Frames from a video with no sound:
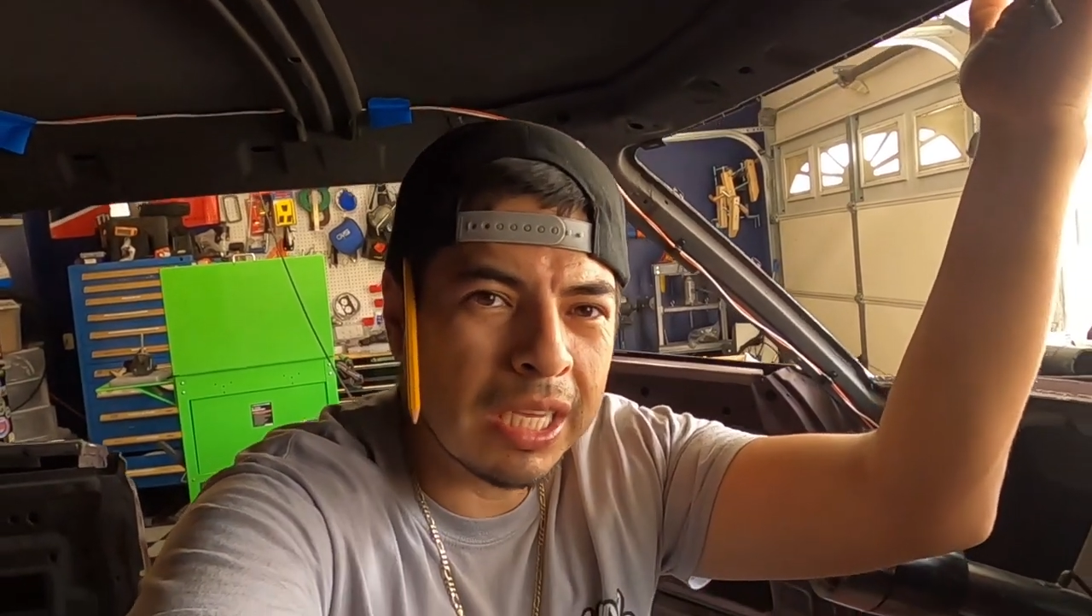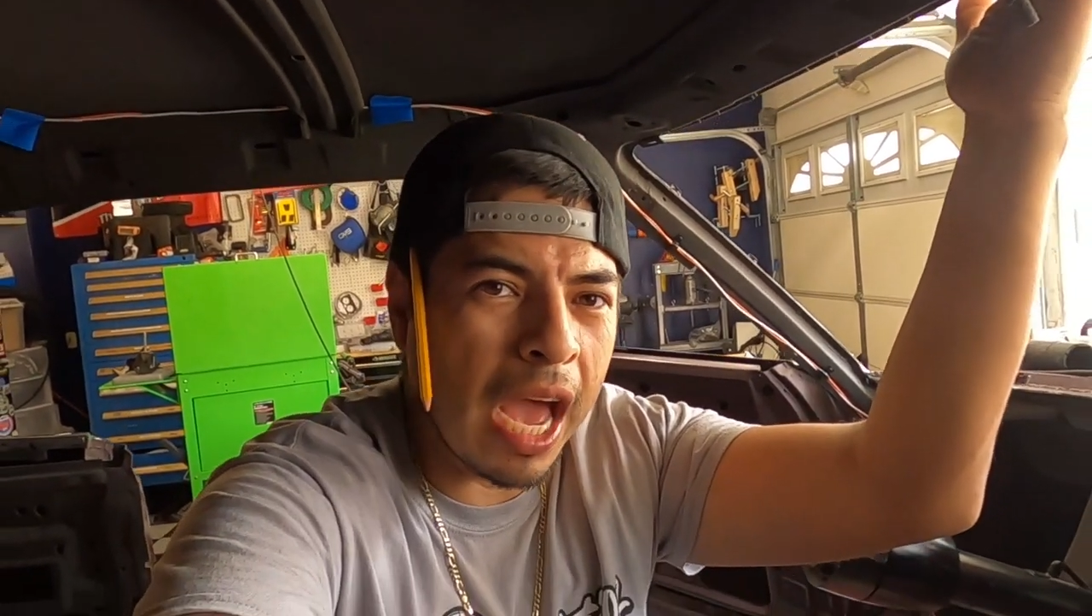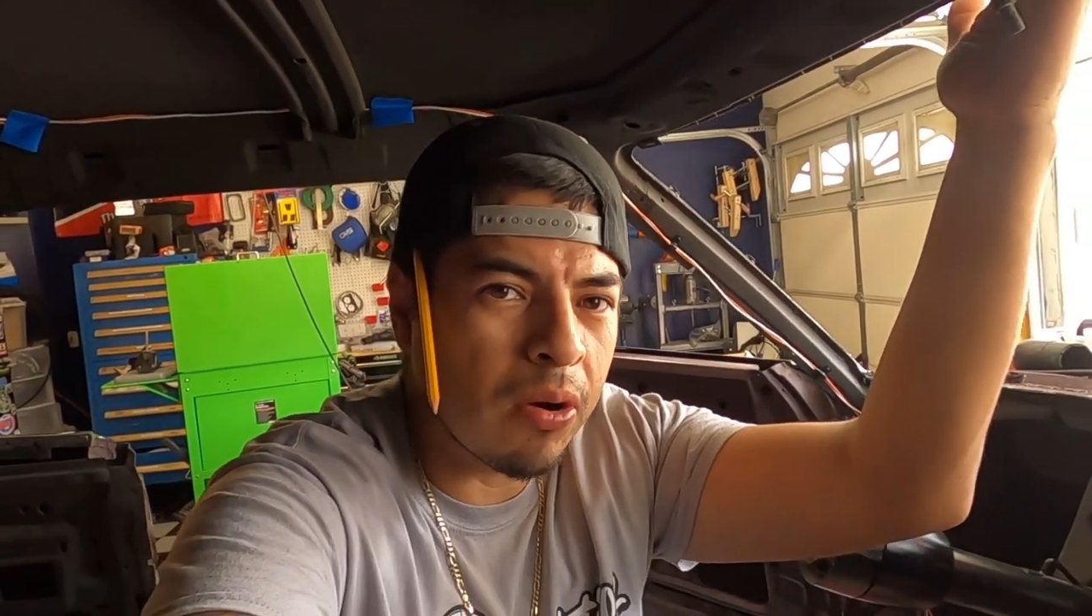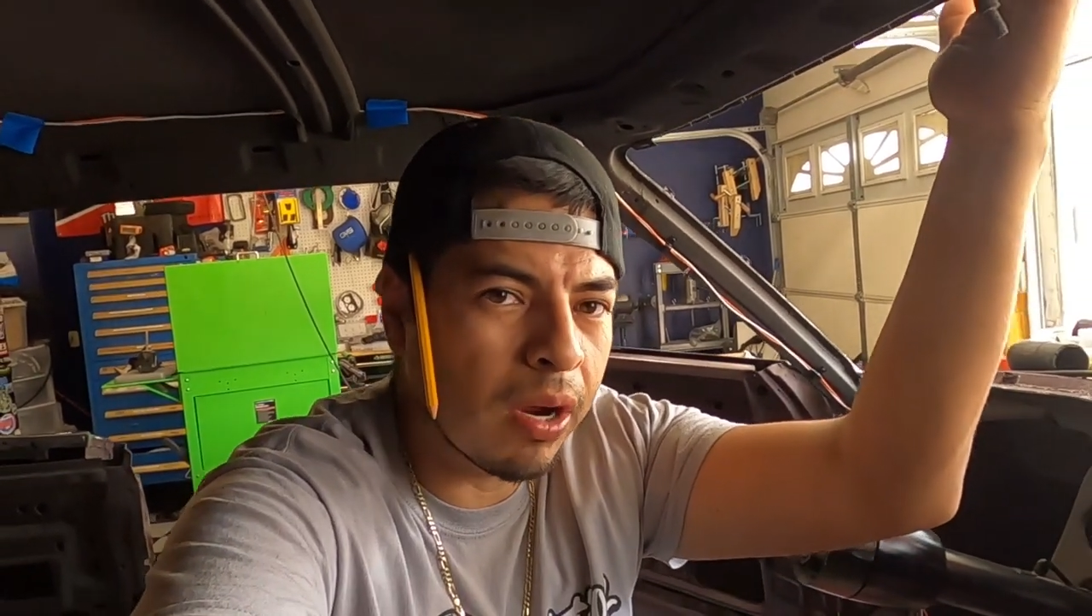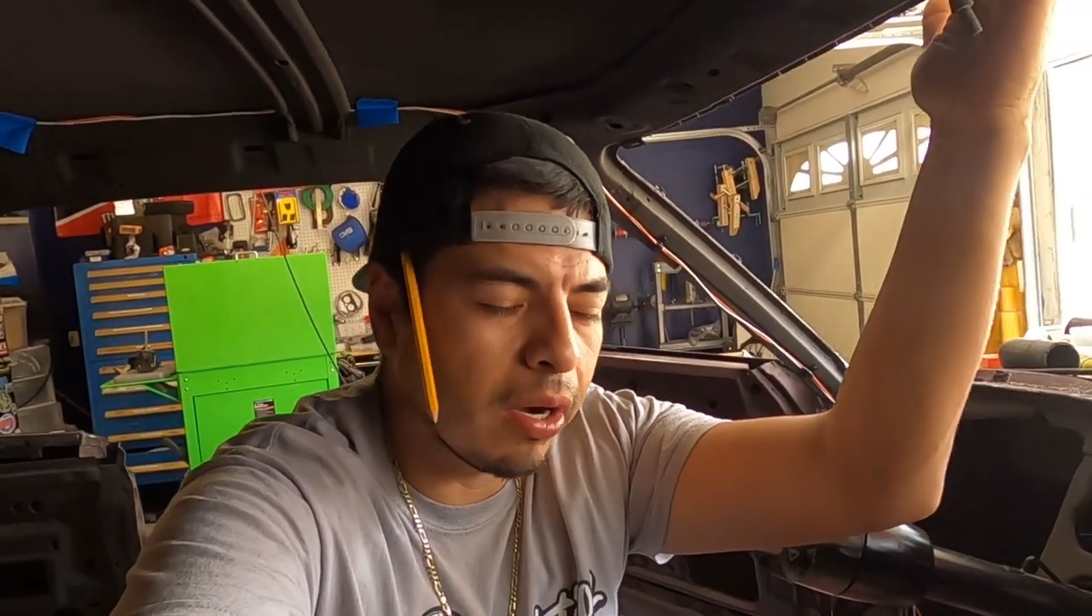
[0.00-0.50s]

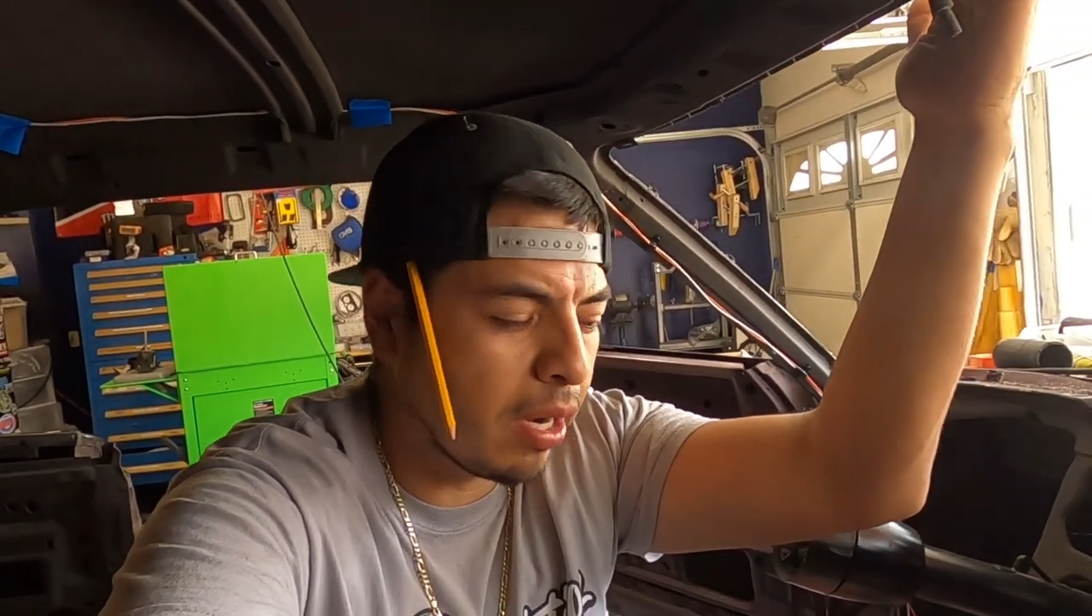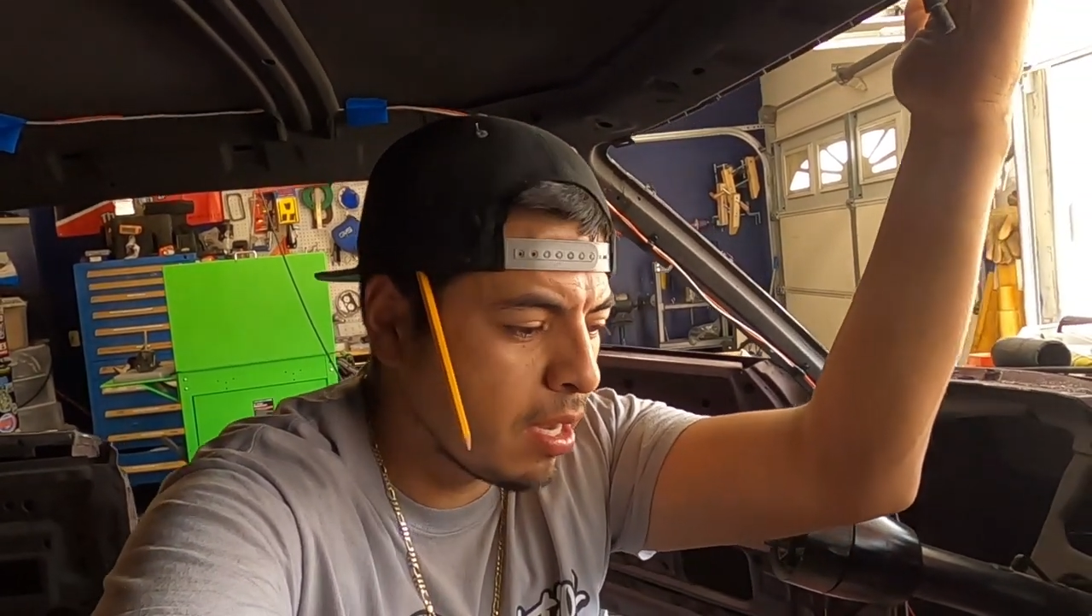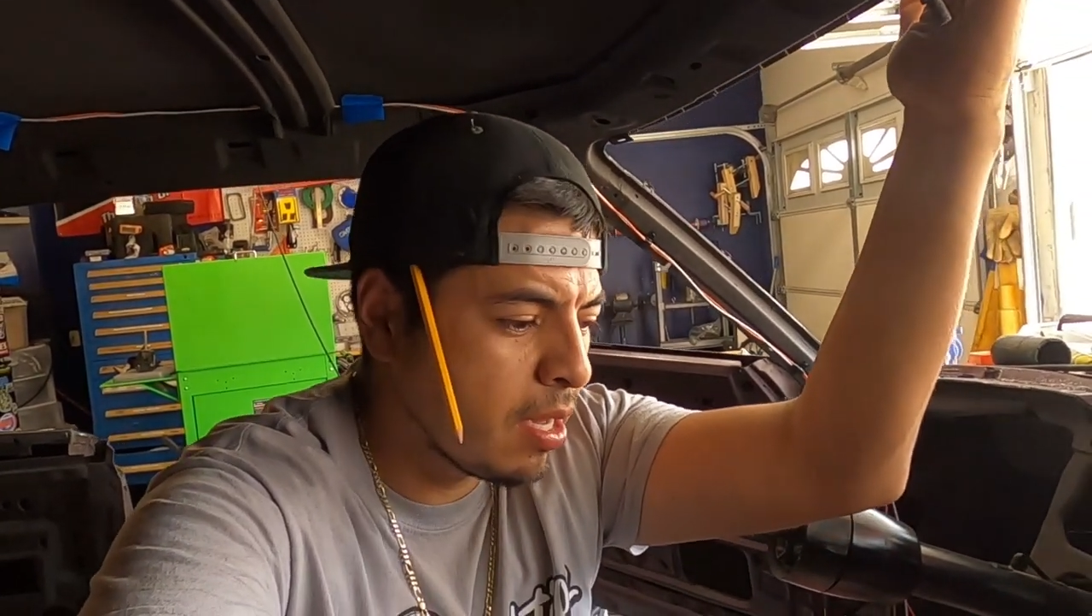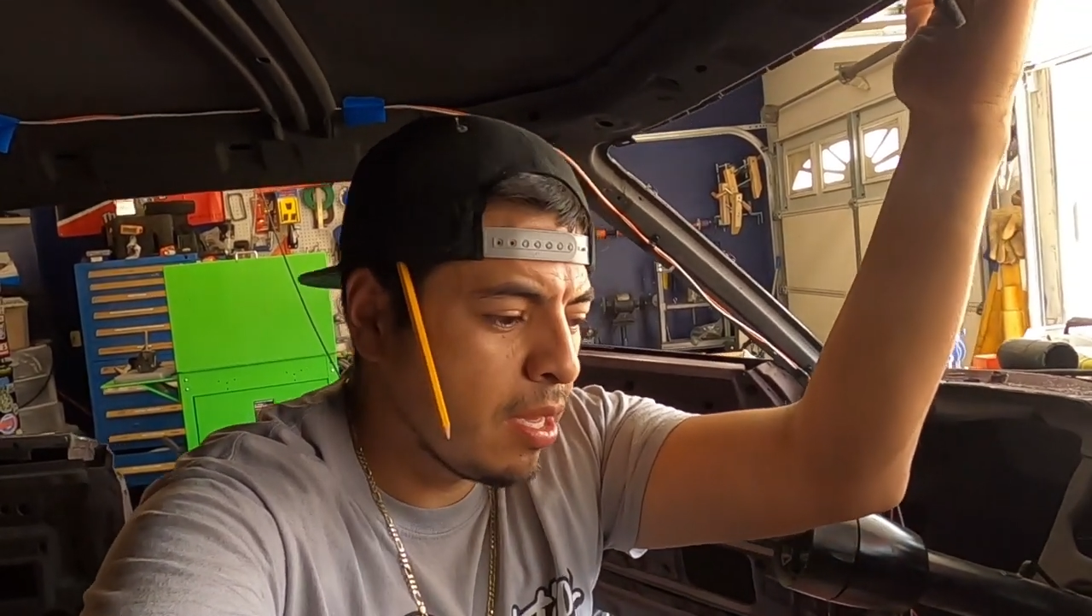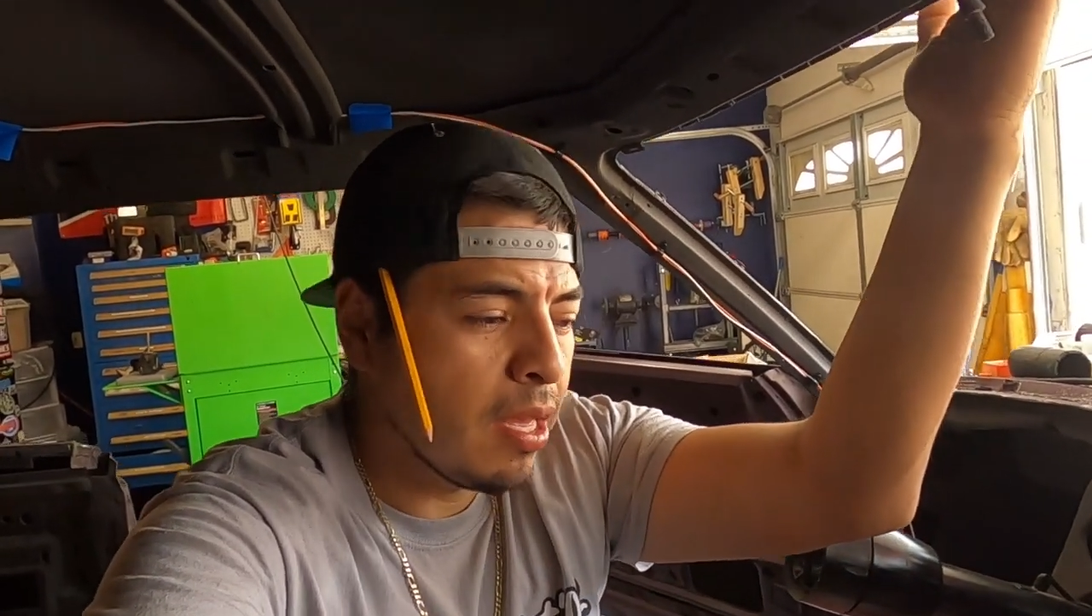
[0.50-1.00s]
Seattle
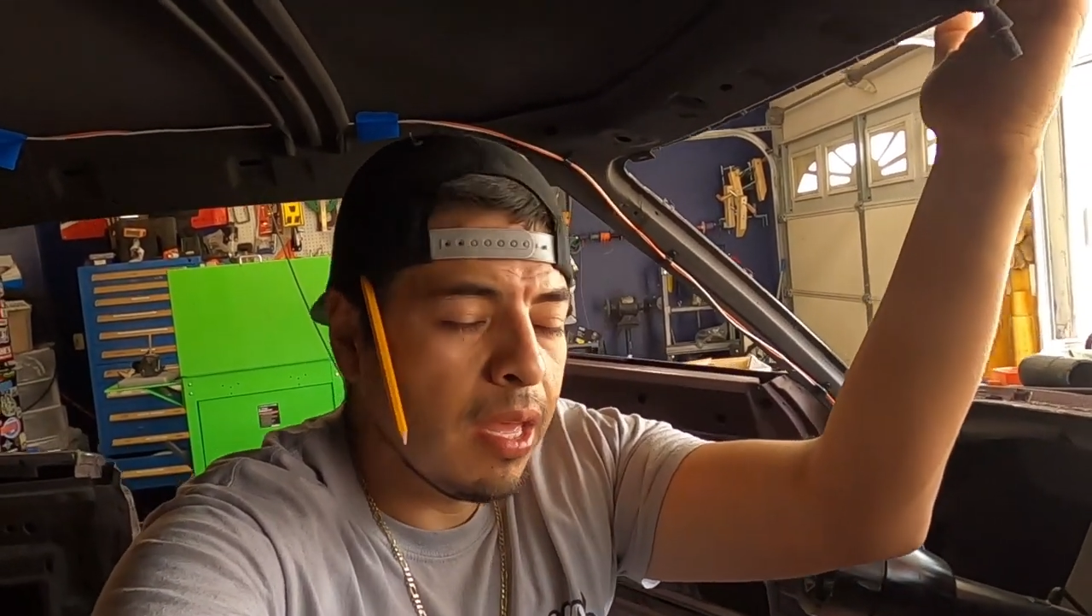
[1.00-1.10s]
area,